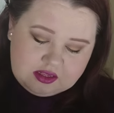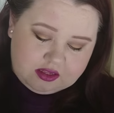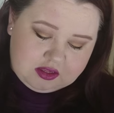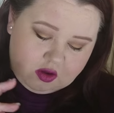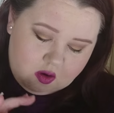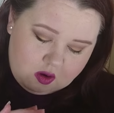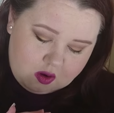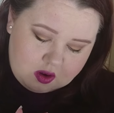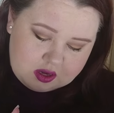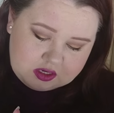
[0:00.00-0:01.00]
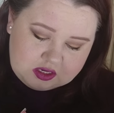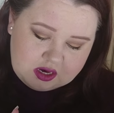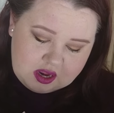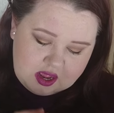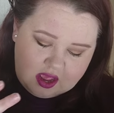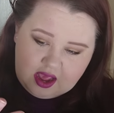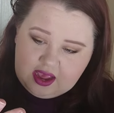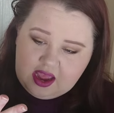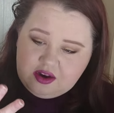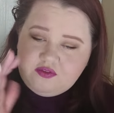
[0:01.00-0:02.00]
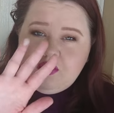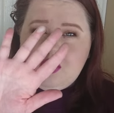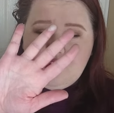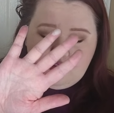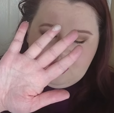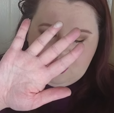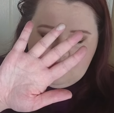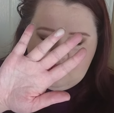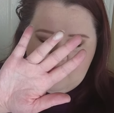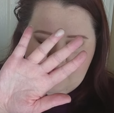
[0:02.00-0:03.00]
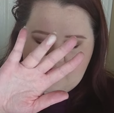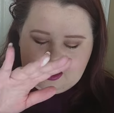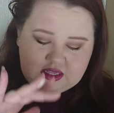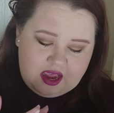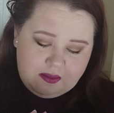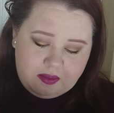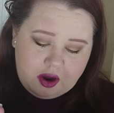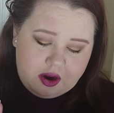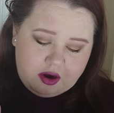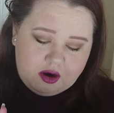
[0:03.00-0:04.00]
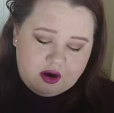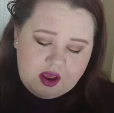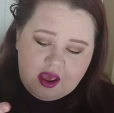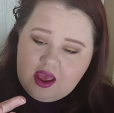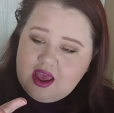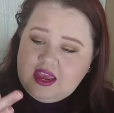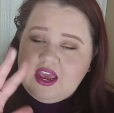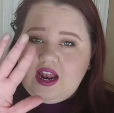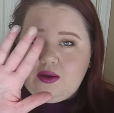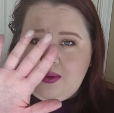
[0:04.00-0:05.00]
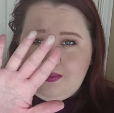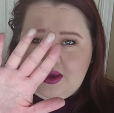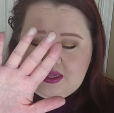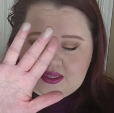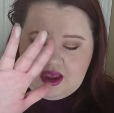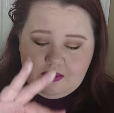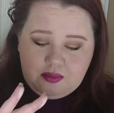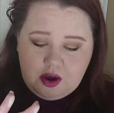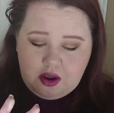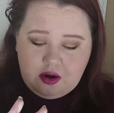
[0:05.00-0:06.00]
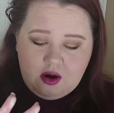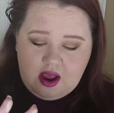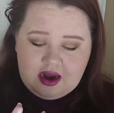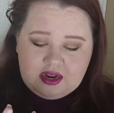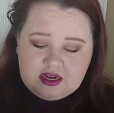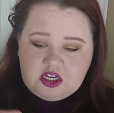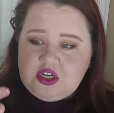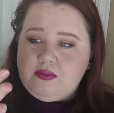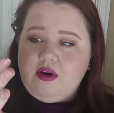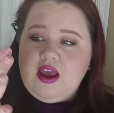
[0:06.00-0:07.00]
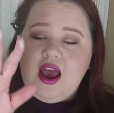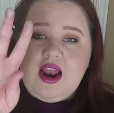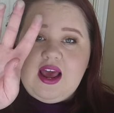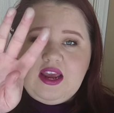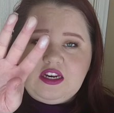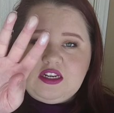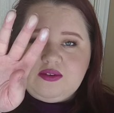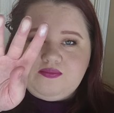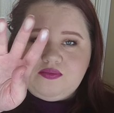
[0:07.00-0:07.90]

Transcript: So it's got a kind of neutral uh, setting powder, a yellowy base setting powder and a shimmery highlight.